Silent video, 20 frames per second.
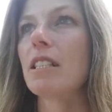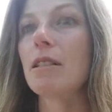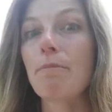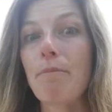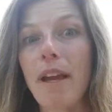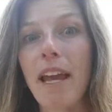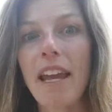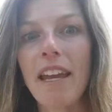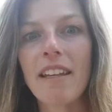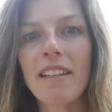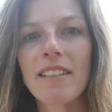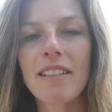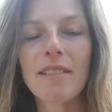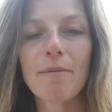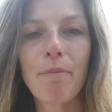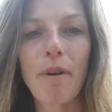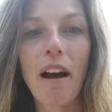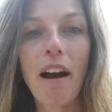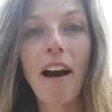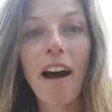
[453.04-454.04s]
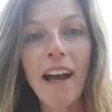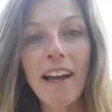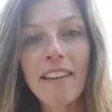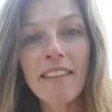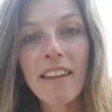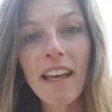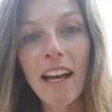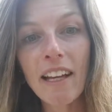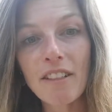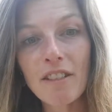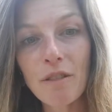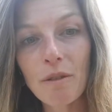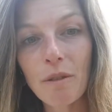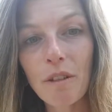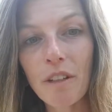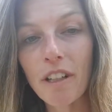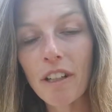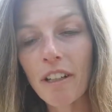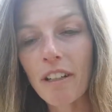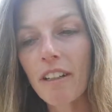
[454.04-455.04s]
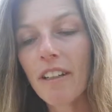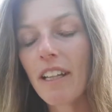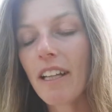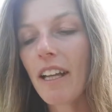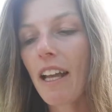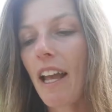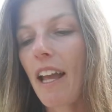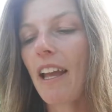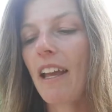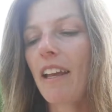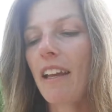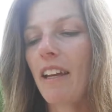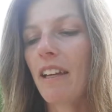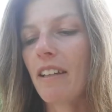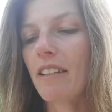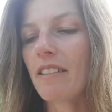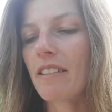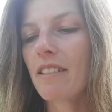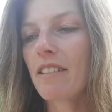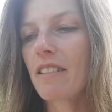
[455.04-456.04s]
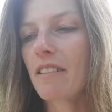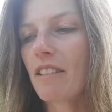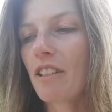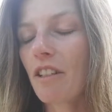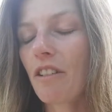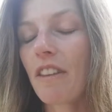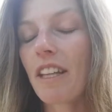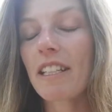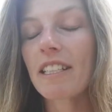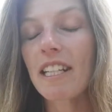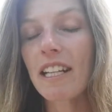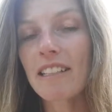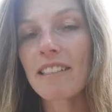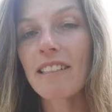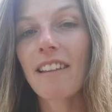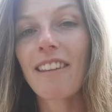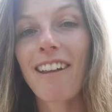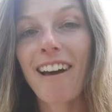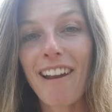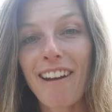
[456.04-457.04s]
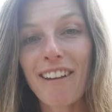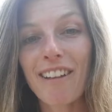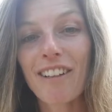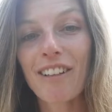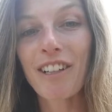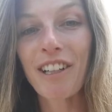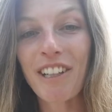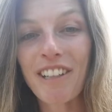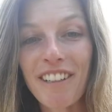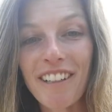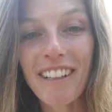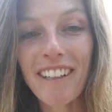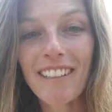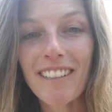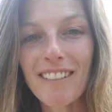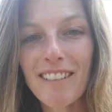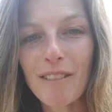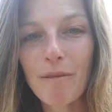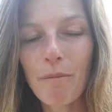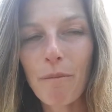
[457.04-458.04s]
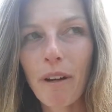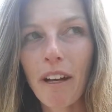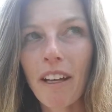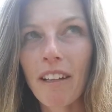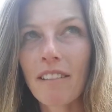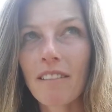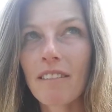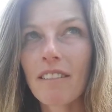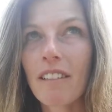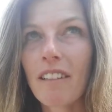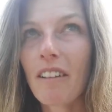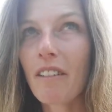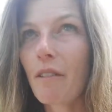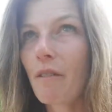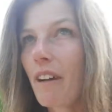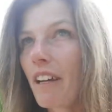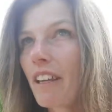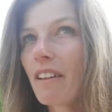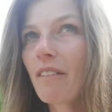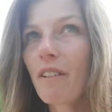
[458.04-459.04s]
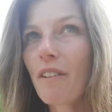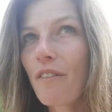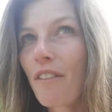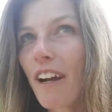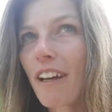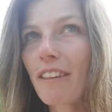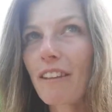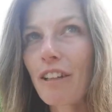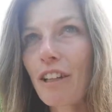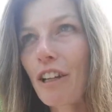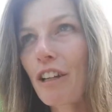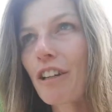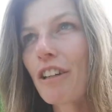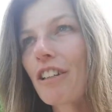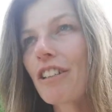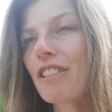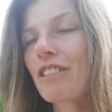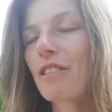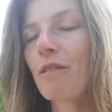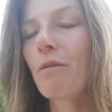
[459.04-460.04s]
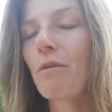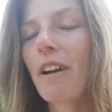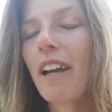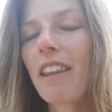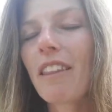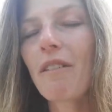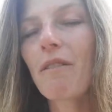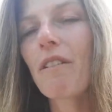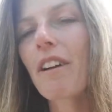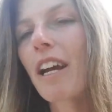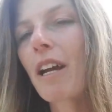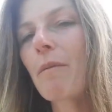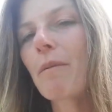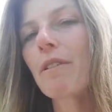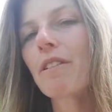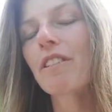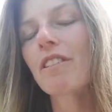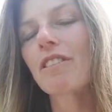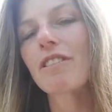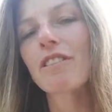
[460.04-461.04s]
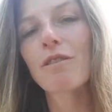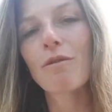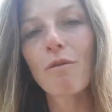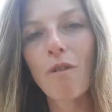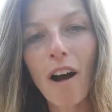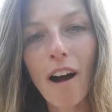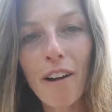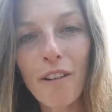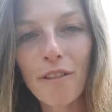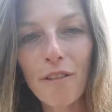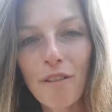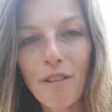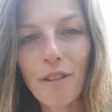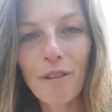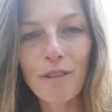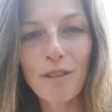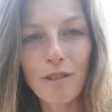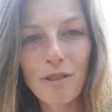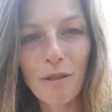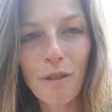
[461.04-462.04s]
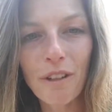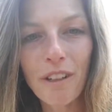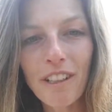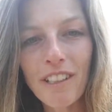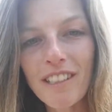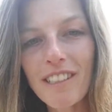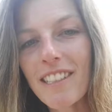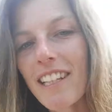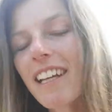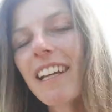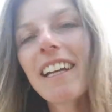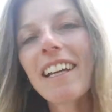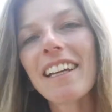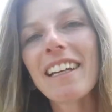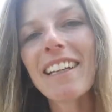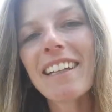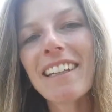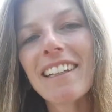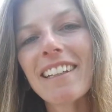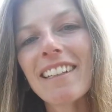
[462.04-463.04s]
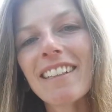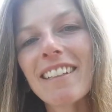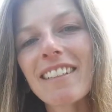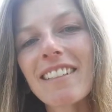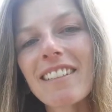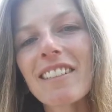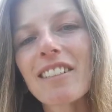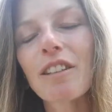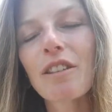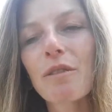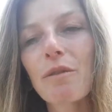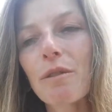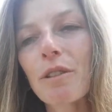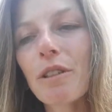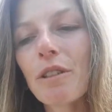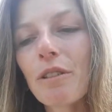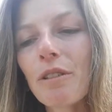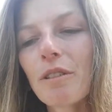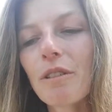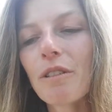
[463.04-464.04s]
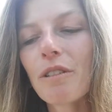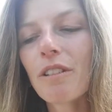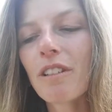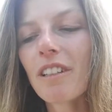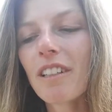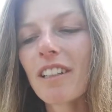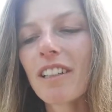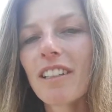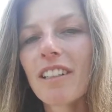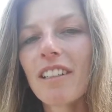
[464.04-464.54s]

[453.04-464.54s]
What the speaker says: space behind that door. And, you know, that takes a lot of courage. But, you know, the way that we find the courage, the way that we're able to just walk through those doors is through